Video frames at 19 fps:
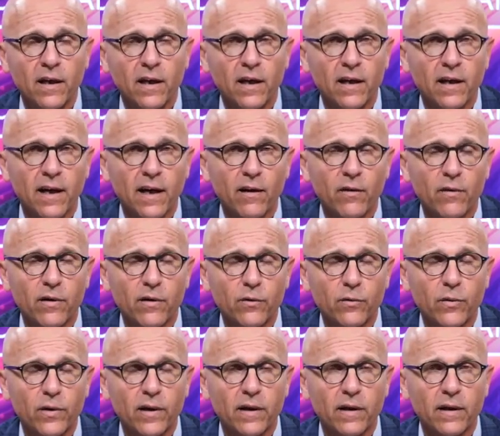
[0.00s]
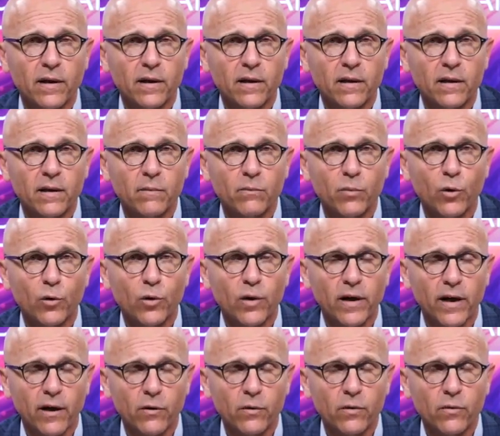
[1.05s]
and how they're broken
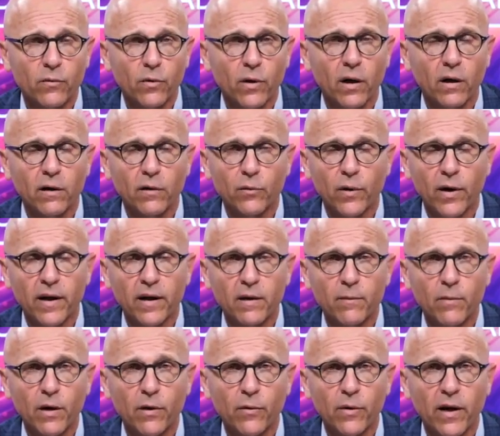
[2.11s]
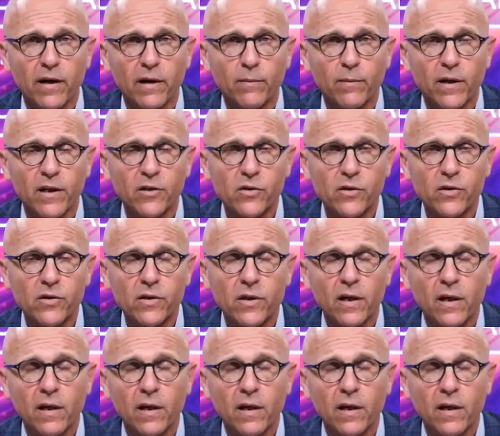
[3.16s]
out on a riding by riding basis.